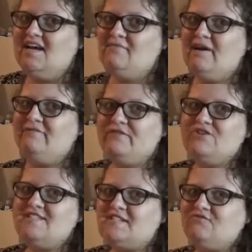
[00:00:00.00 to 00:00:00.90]
My
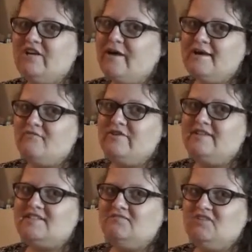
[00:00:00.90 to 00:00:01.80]
first Friday
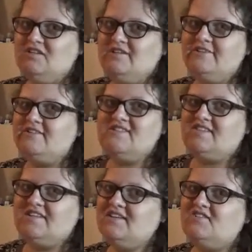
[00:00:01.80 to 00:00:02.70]
Reads of the year
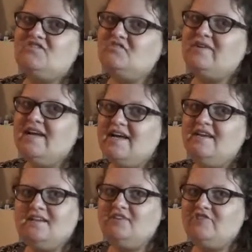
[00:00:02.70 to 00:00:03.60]
since I didn't do
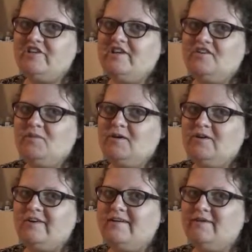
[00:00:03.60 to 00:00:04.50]
any in
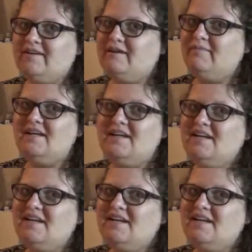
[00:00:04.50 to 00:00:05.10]
January, but I'm